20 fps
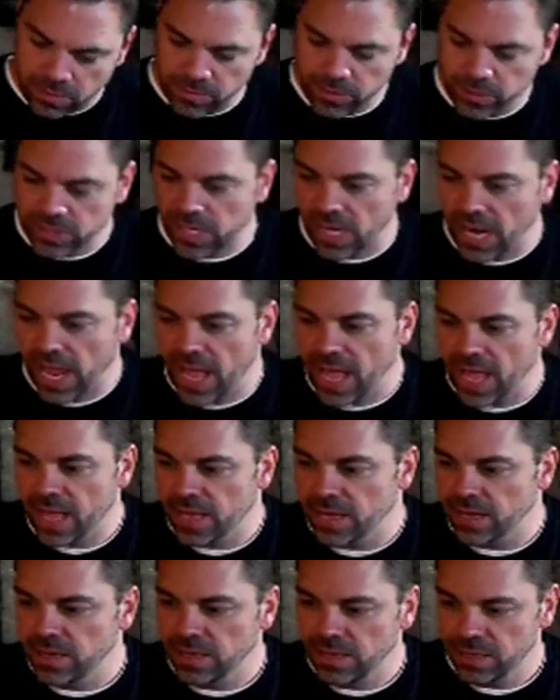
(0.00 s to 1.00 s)
I'm just going to
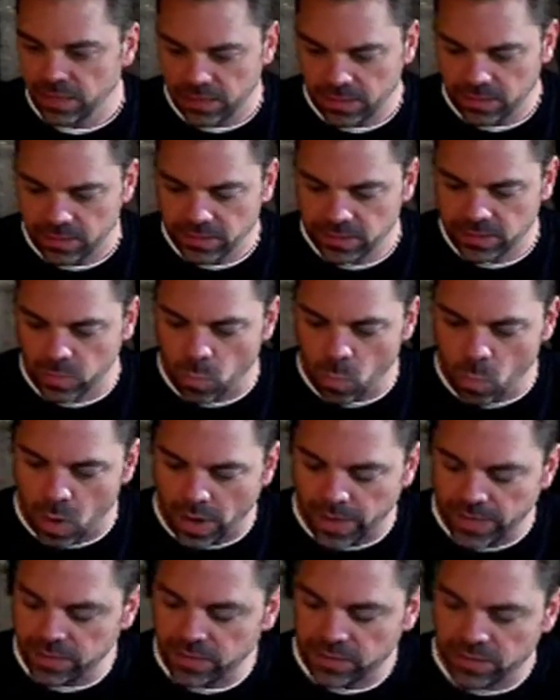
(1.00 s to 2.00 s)
add some
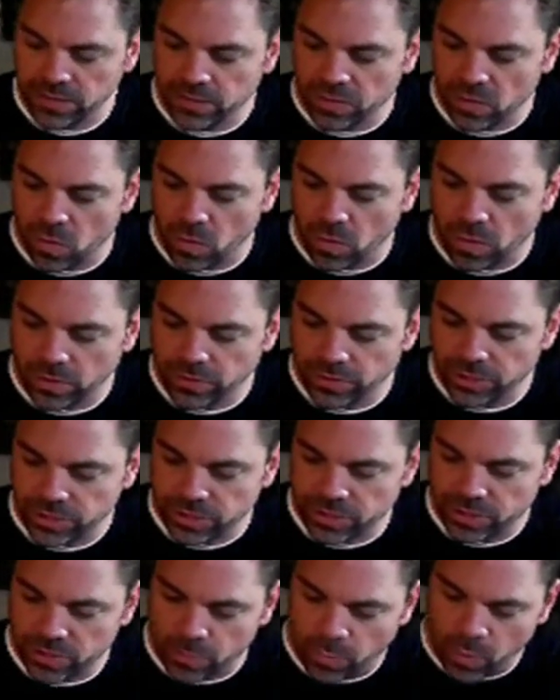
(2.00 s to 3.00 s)
white to this orange
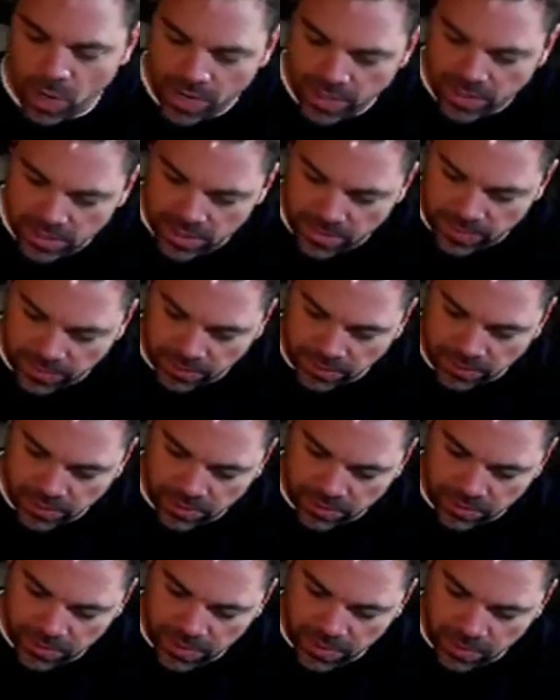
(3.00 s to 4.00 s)
just to brighten it up a
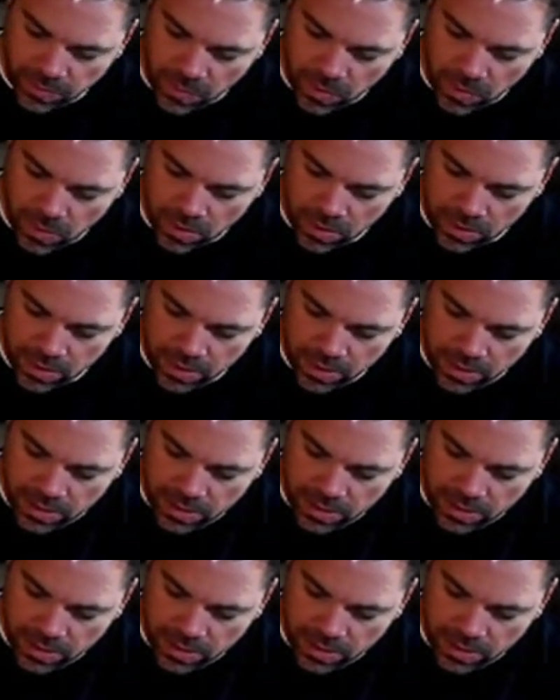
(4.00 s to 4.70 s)
little bit more.